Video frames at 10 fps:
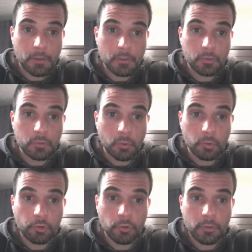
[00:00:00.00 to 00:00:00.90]

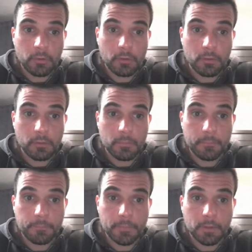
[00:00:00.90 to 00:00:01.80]
torch
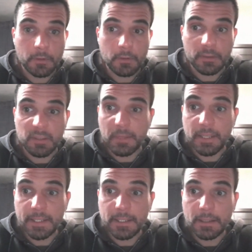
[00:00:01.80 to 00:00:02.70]

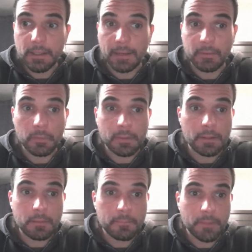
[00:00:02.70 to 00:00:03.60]
depleted,
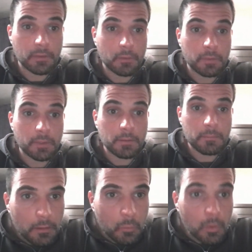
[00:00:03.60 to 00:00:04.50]
exhausted,
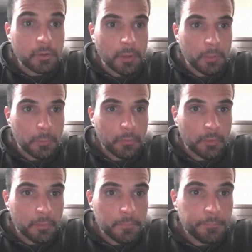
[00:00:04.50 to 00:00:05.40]
a wandering
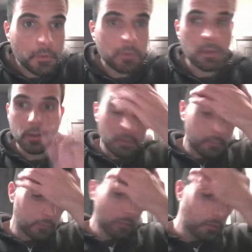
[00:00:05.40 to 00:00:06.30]
monster. Okay,
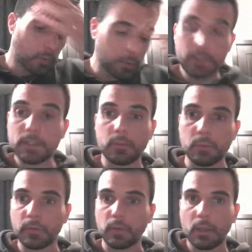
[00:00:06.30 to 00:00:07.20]
so 1d10
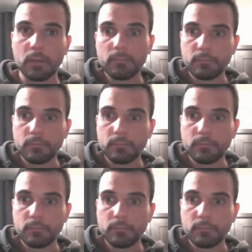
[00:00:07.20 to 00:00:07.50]
once again.